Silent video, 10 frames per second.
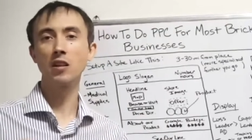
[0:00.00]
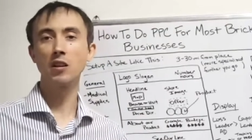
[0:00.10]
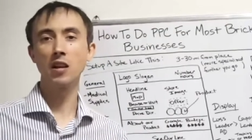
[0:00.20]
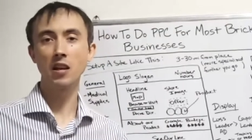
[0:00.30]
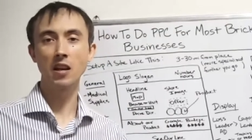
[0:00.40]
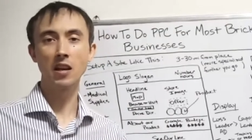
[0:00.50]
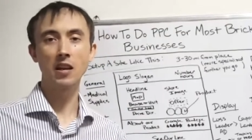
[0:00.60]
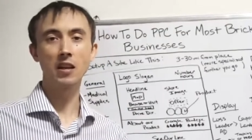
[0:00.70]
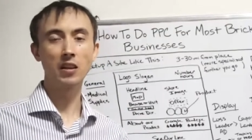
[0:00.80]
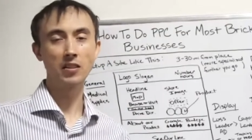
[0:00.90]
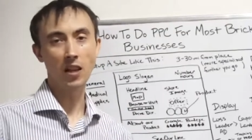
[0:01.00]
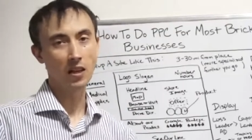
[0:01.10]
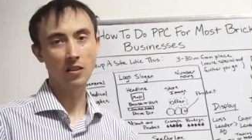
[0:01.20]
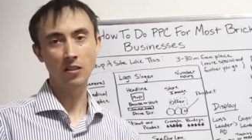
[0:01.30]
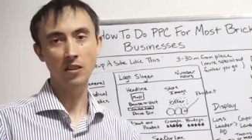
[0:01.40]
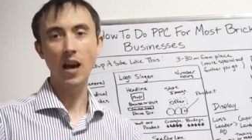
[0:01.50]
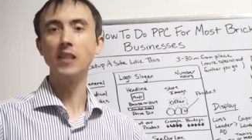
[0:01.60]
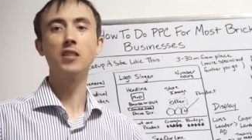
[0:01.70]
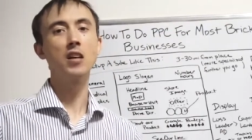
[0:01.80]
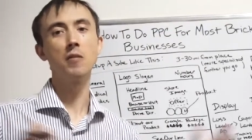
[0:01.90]
a city the
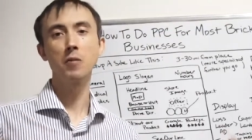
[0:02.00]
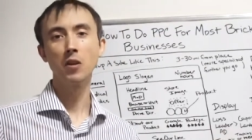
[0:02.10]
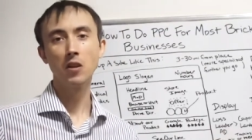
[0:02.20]
size of,